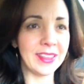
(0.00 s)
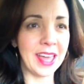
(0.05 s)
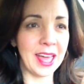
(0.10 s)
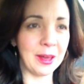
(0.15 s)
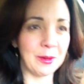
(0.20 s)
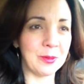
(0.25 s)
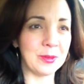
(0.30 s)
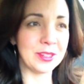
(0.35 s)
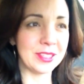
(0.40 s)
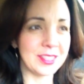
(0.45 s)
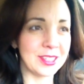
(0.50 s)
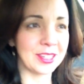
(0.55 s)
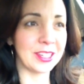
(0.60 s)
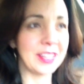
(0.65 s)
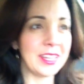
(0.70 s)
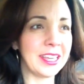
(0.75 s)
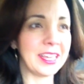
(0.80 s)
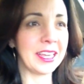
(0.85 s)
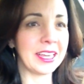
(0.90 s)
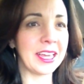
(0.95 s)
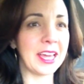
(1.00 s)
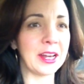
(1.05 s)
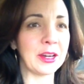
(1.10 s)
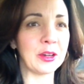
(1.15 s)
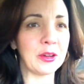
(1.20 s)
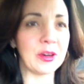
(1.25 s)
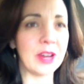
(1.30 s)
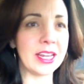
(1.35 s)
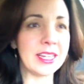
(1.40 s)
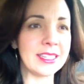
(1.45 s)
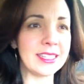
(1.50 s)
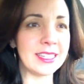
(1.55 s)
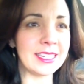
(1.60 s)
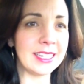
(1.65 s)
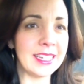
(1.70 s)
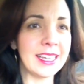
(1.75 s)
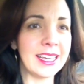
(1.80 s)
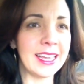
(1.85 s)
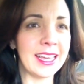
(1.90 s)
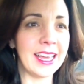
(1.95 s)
That was kind of crazy.